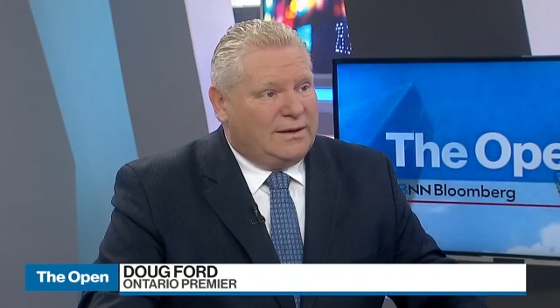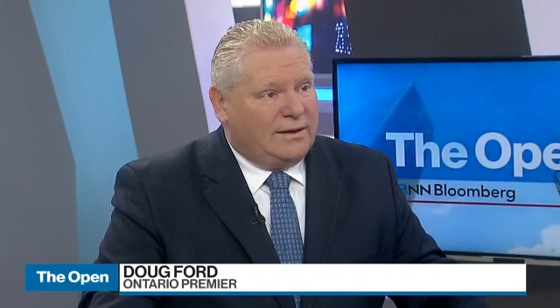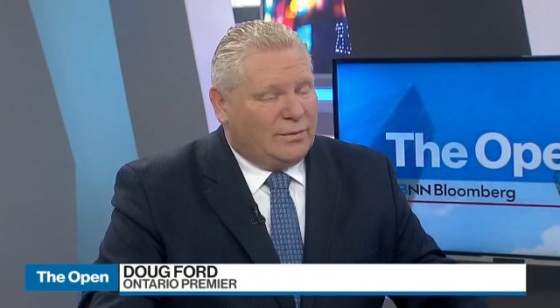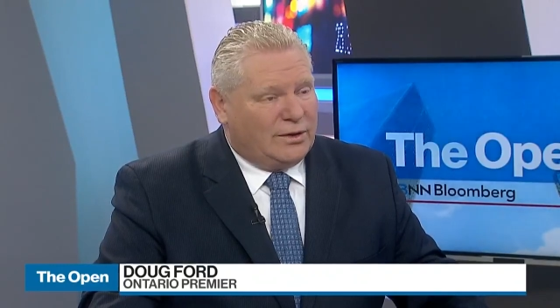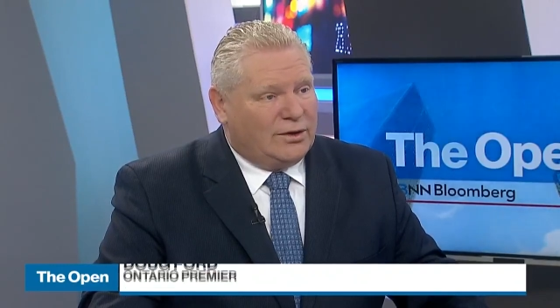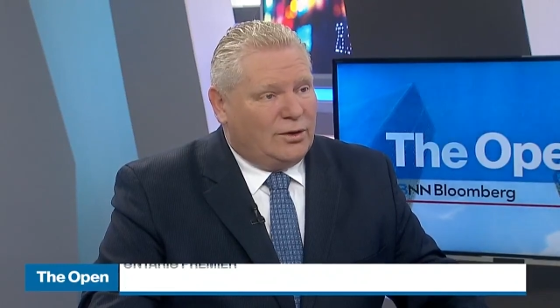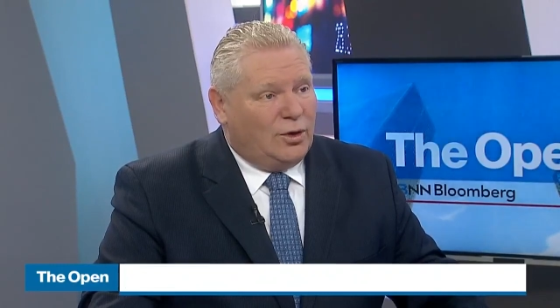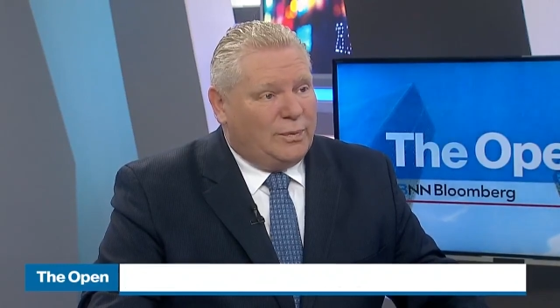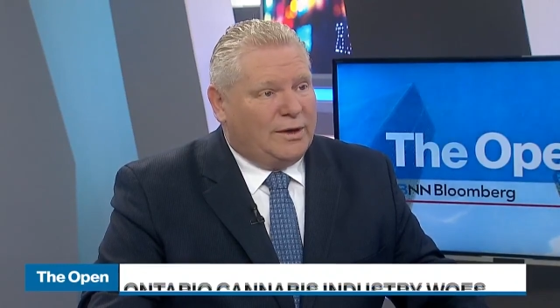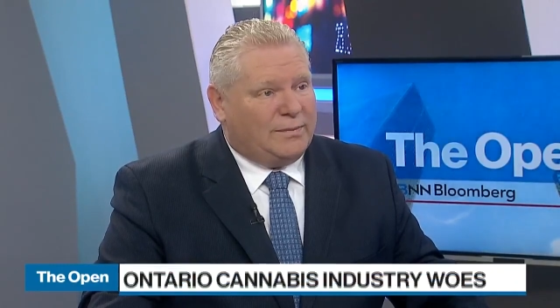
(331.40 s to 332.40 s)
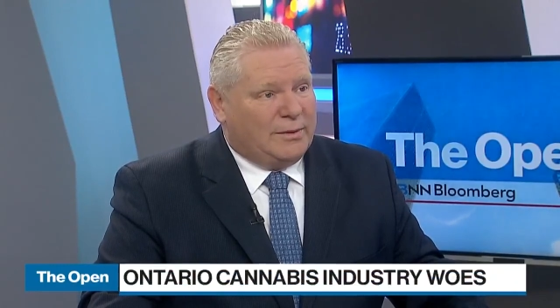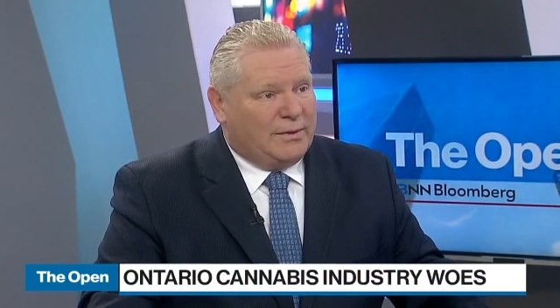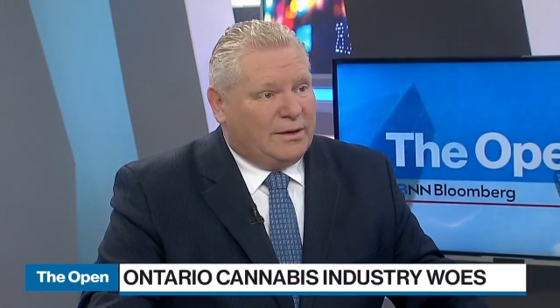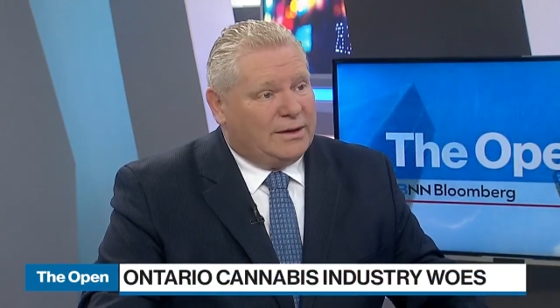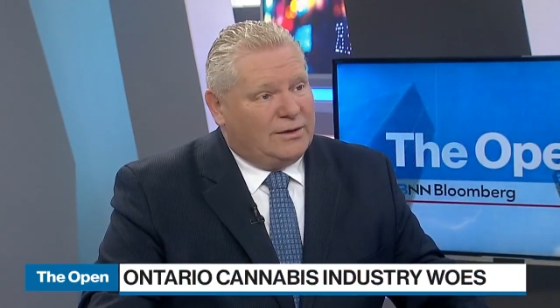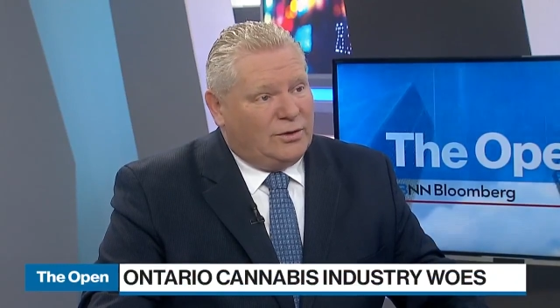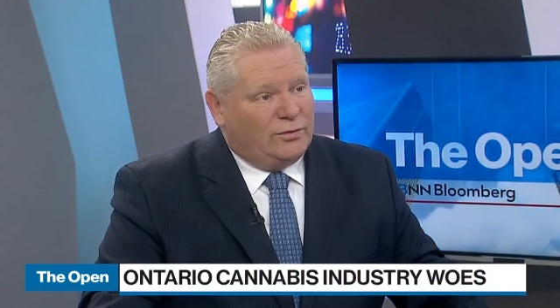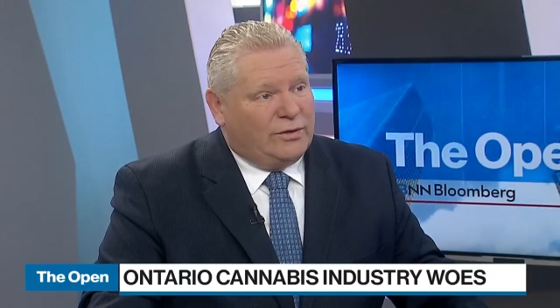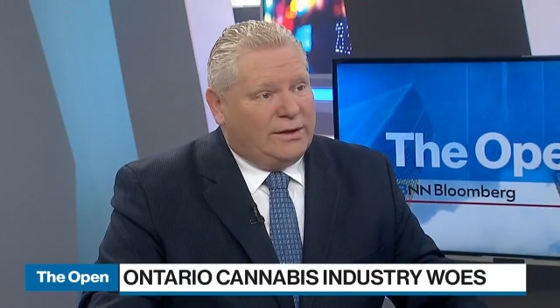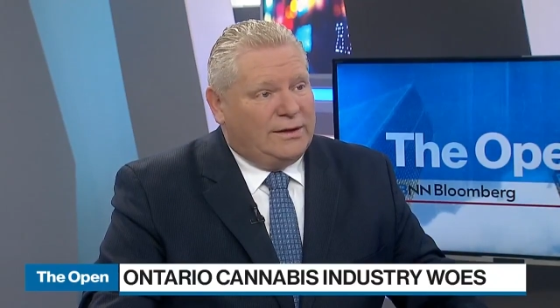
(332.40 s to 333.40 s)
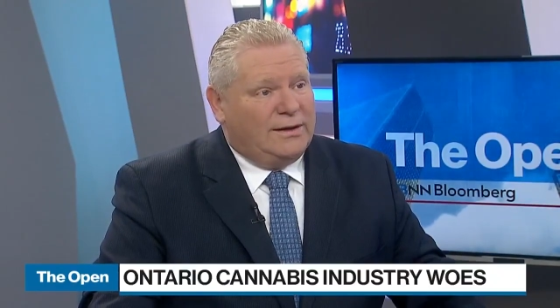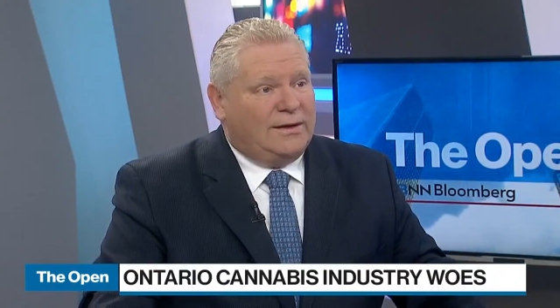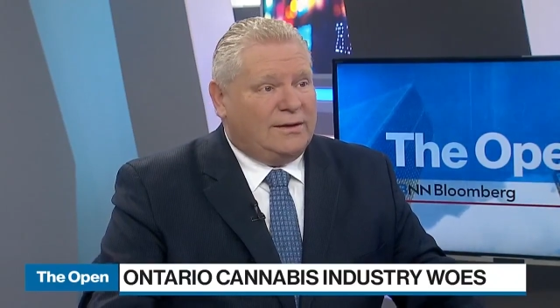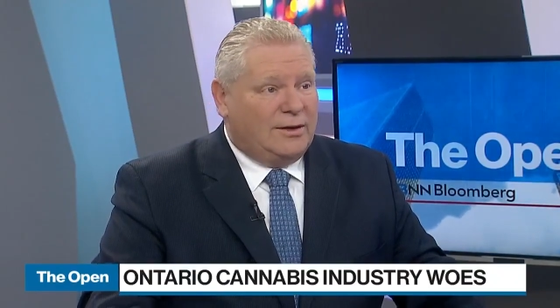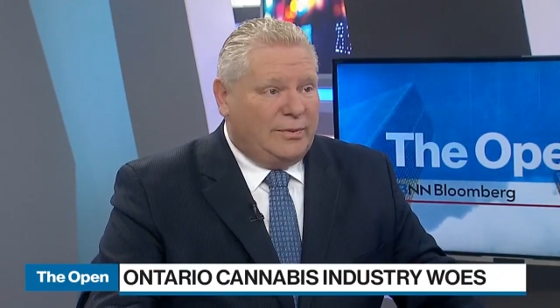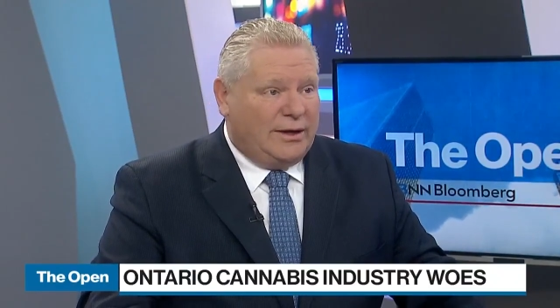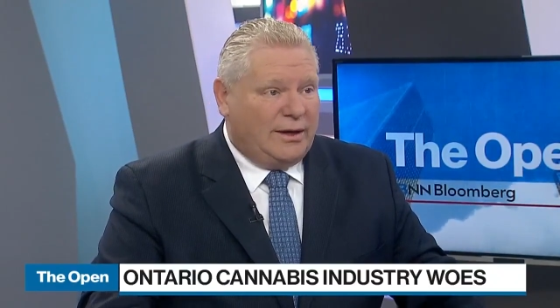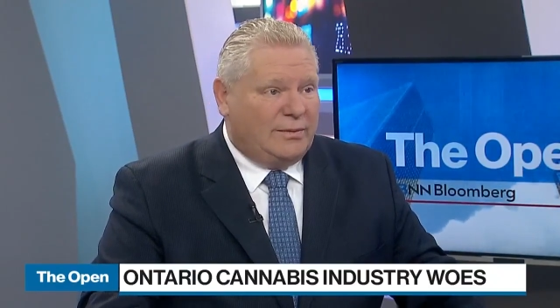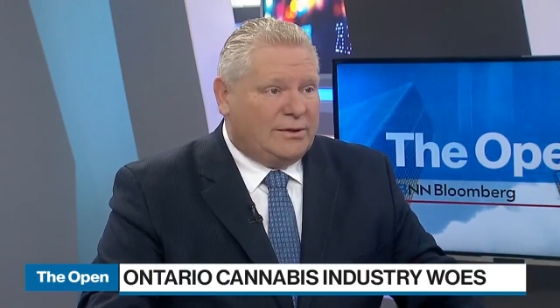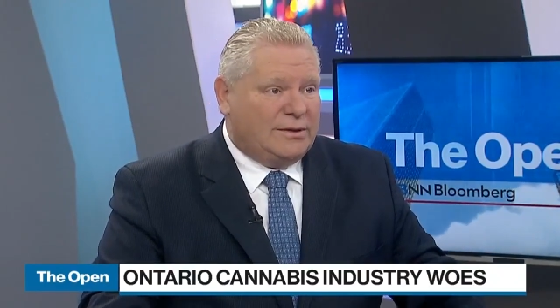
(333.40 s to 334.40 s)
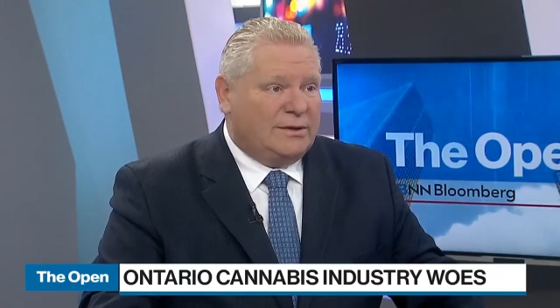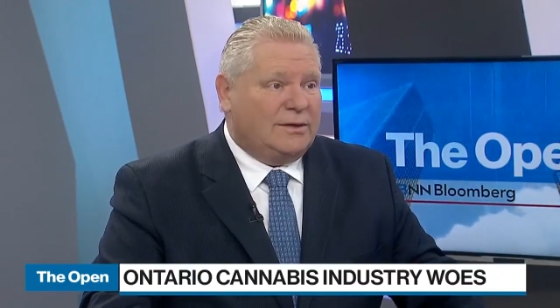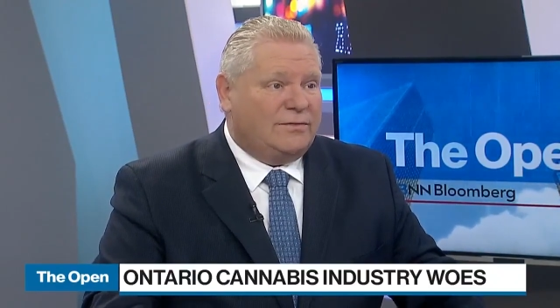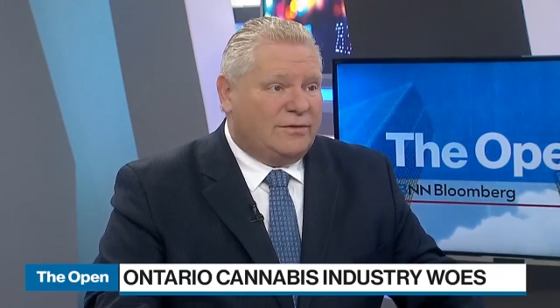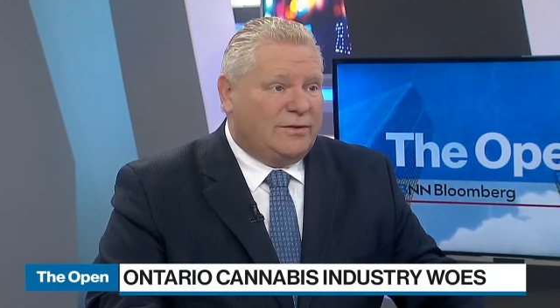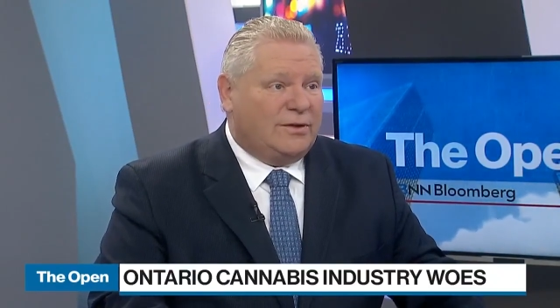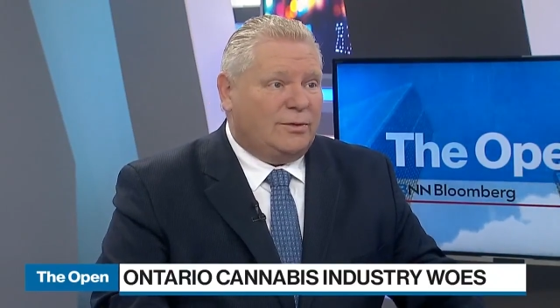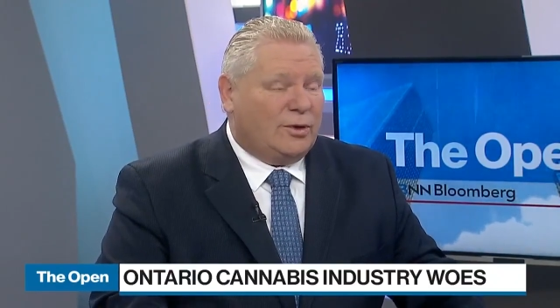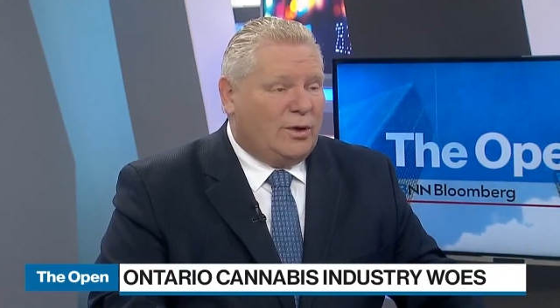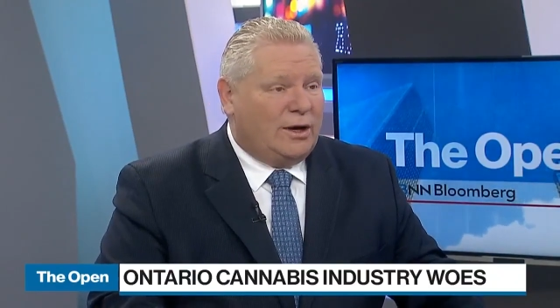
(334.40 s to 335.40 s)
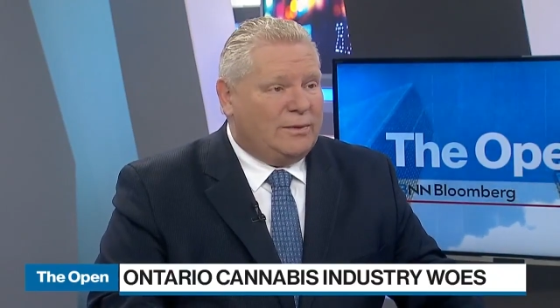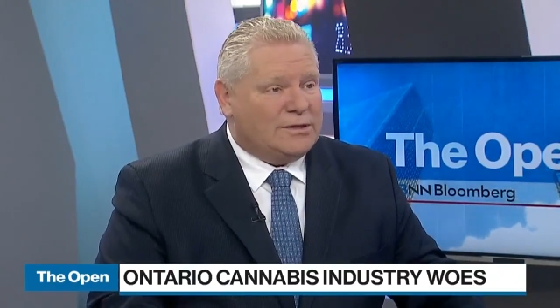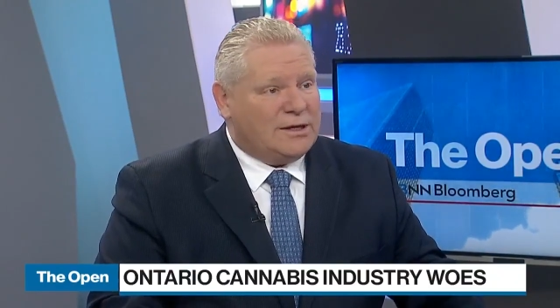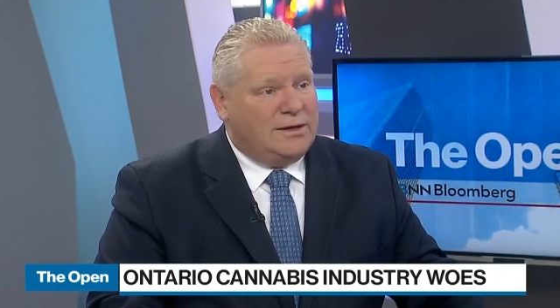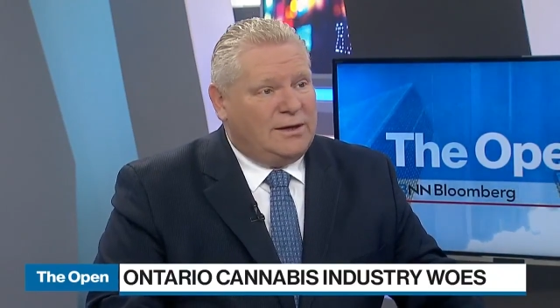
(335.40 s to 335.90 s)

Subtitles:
and we're going to open up the market, and hopefully they'll be able to fulfill the requirements,